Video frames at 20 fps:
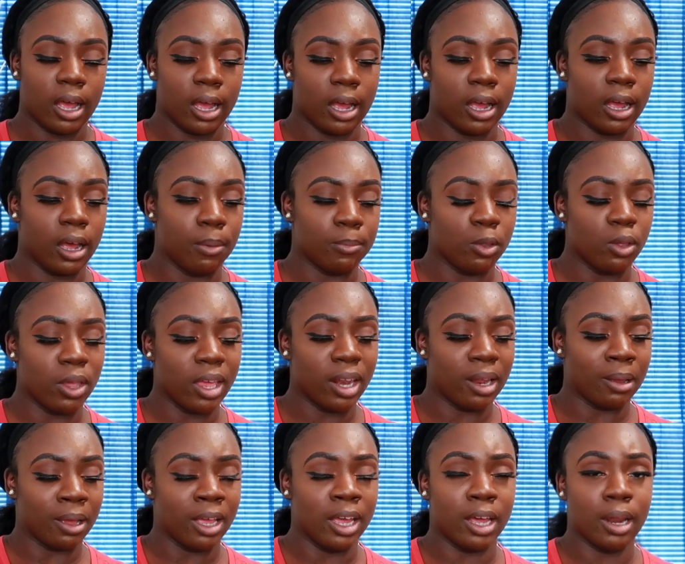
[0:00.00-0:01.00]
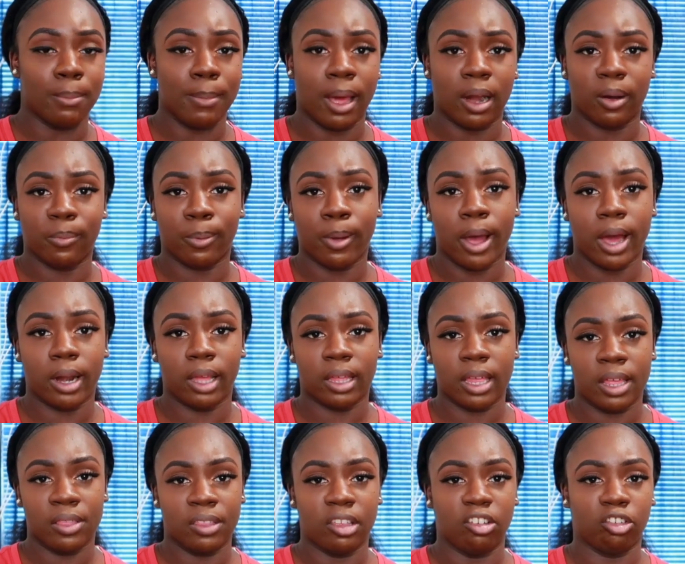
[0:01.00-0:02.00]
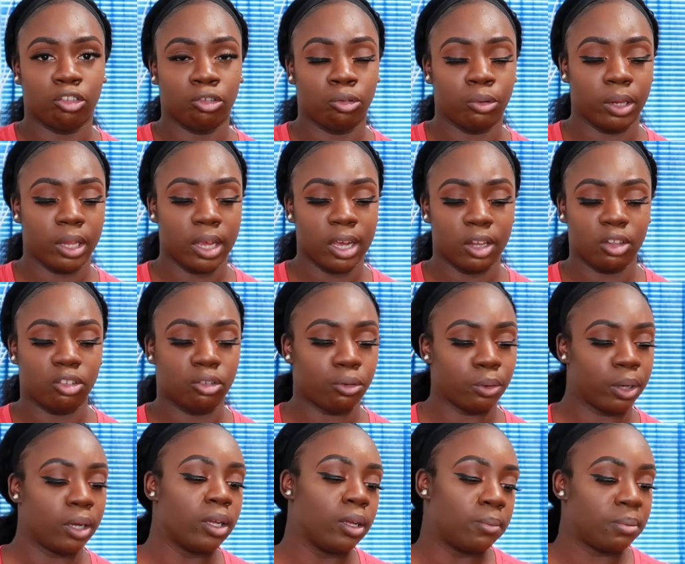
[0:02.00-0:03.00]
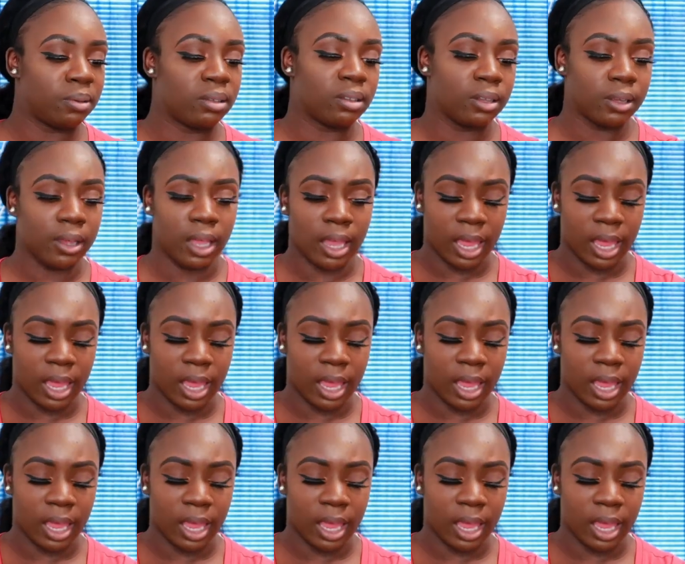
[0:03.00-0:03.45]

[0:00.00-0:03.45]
Um, you get a good amount of product in these tree hut scrubs